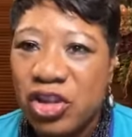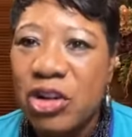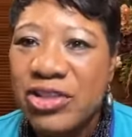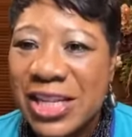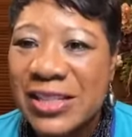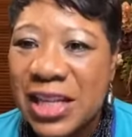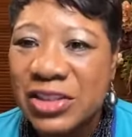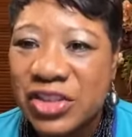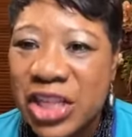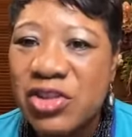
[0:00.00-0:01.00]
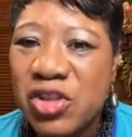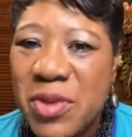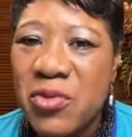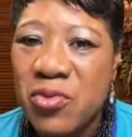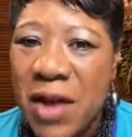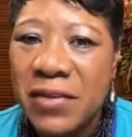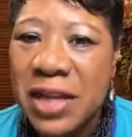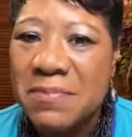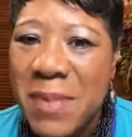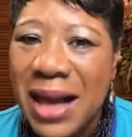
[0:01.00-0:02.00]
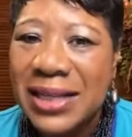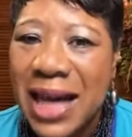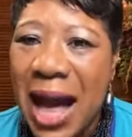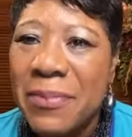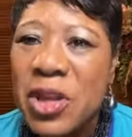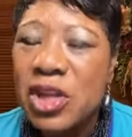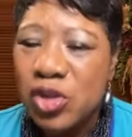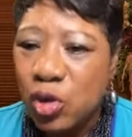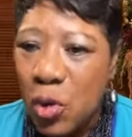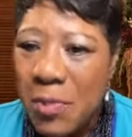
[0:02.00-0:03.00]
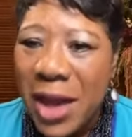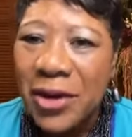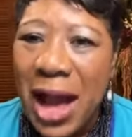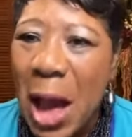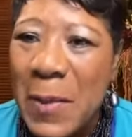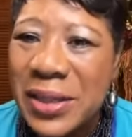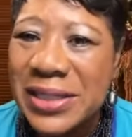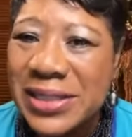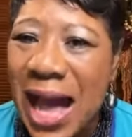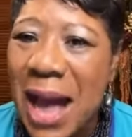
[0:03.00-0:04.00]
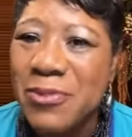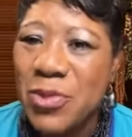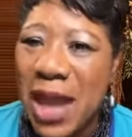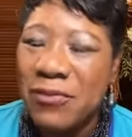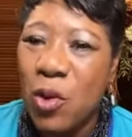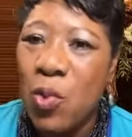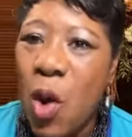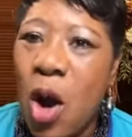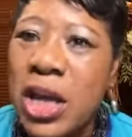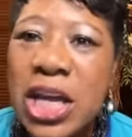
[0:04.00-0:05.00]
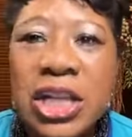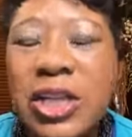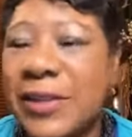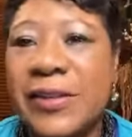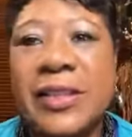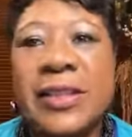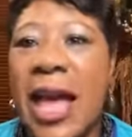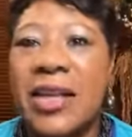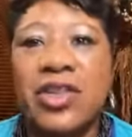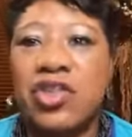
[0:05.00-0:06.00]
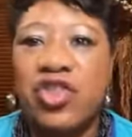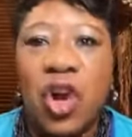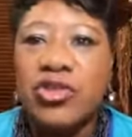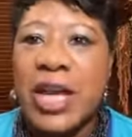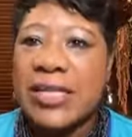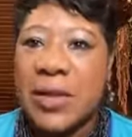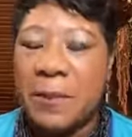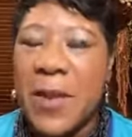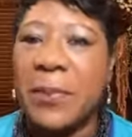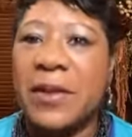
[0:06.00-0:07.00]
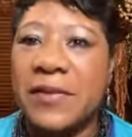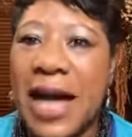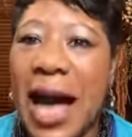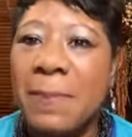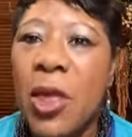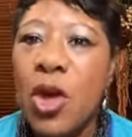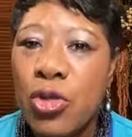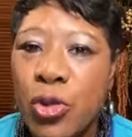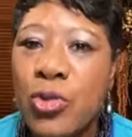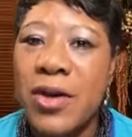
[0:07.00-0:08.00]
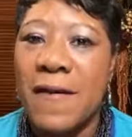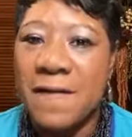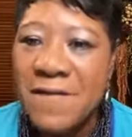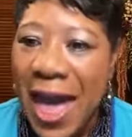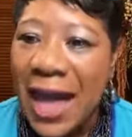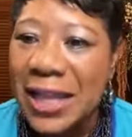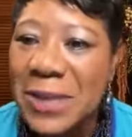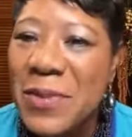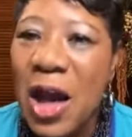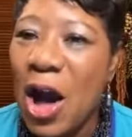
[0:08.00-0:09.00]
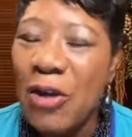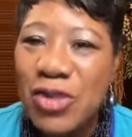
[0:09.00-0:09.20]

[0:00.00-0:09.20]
The church is continued to be relevant, my God. So no matter how many times we have to walk, listen as a church, as the people of God, through the valley